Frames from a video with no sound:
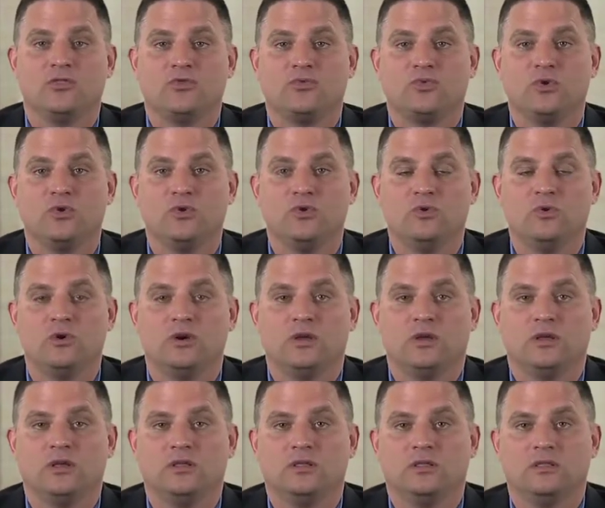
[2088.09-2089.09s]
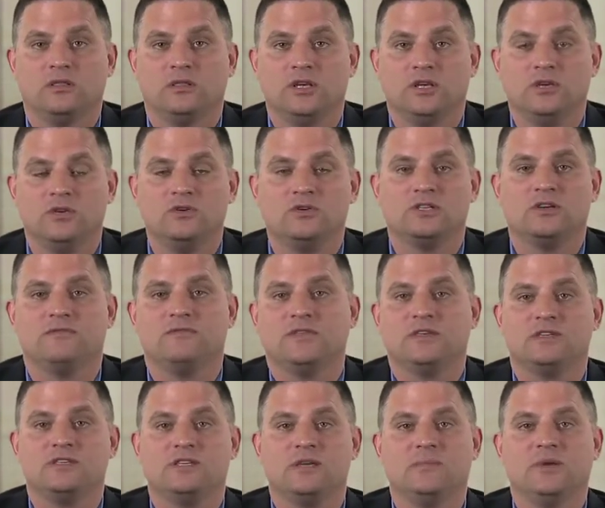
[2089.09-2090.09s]
Through the use of
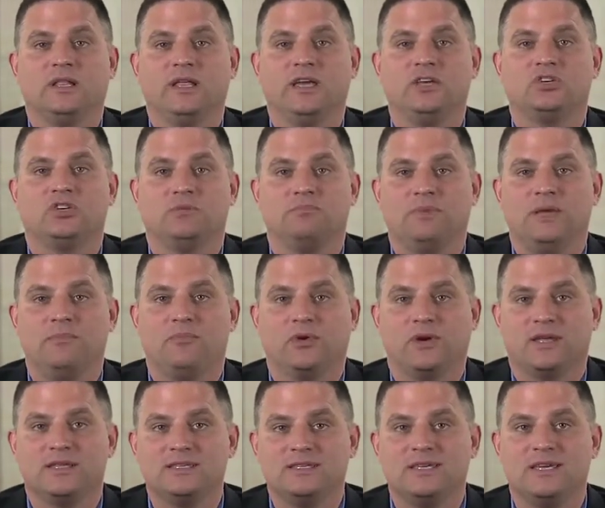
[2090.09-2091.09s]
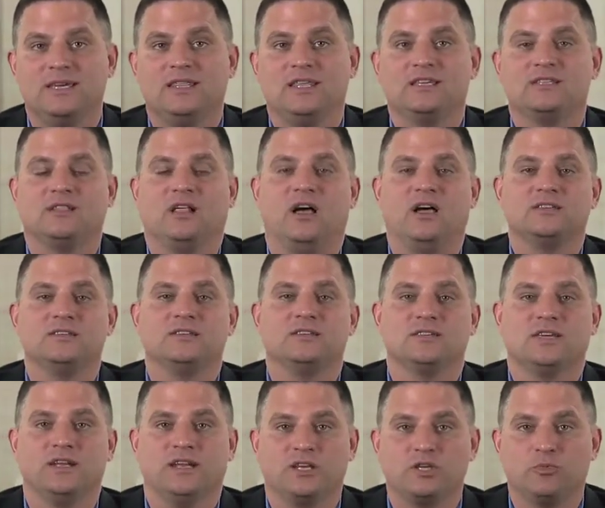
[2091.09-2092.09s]
the simulation, people can see these losses,
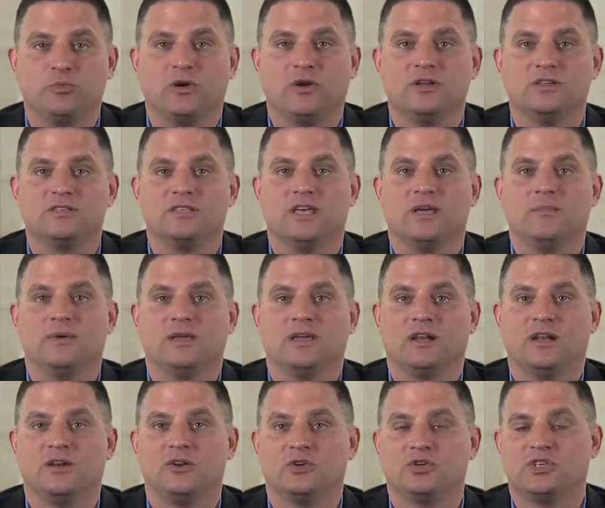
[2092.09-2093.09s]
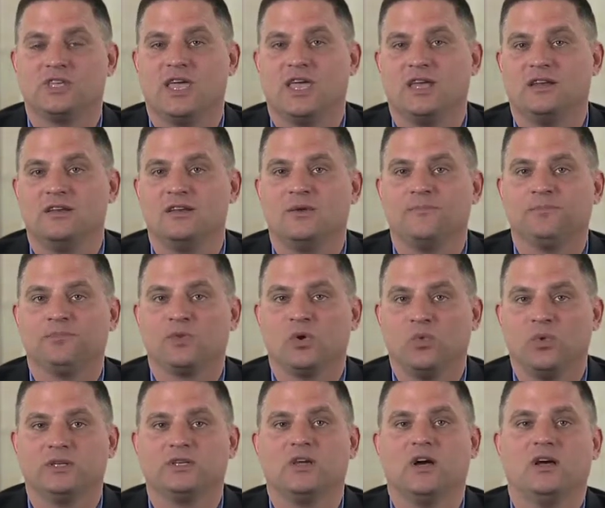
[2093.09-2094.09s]
can experience them, and can understand
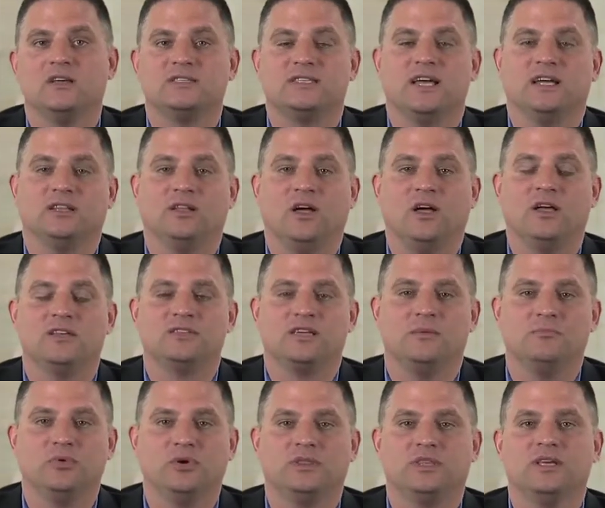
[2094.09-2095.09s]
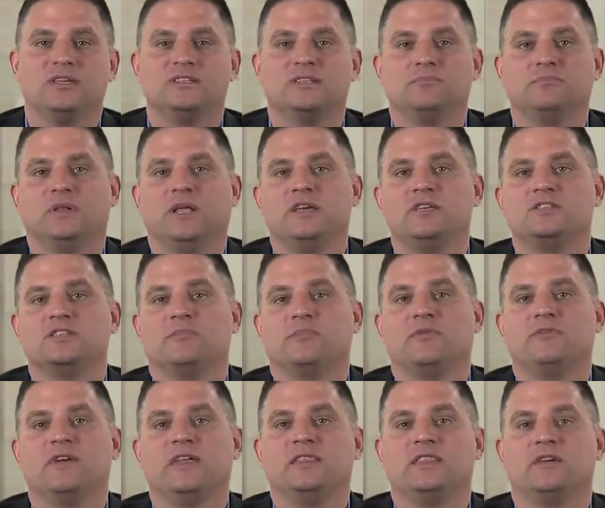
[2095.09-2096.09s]
what caused that loss and put things in place to
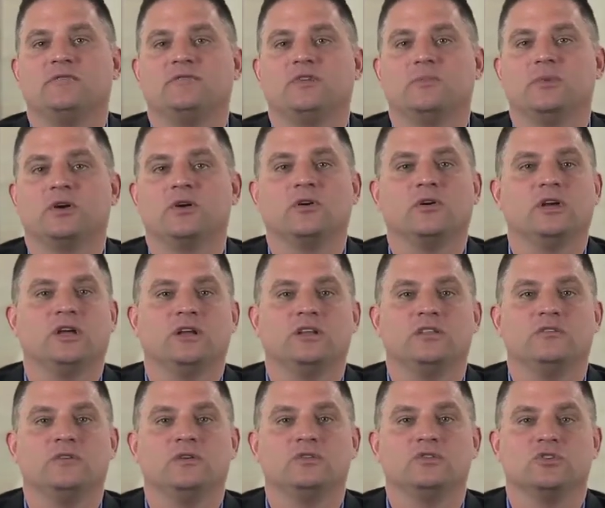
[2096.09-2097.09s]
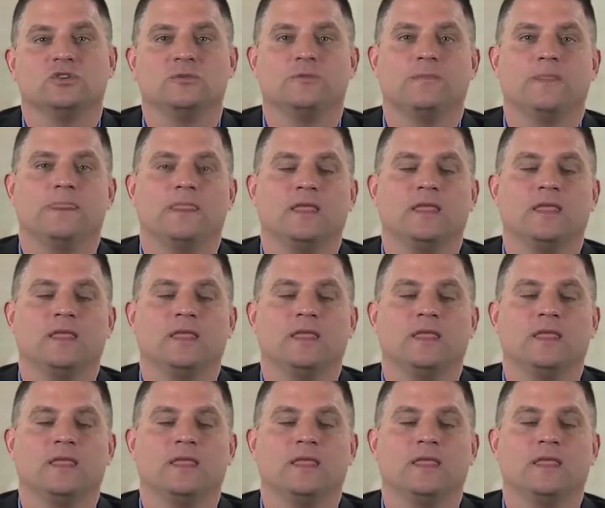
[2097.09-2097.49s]
prevent them from occurring into the future.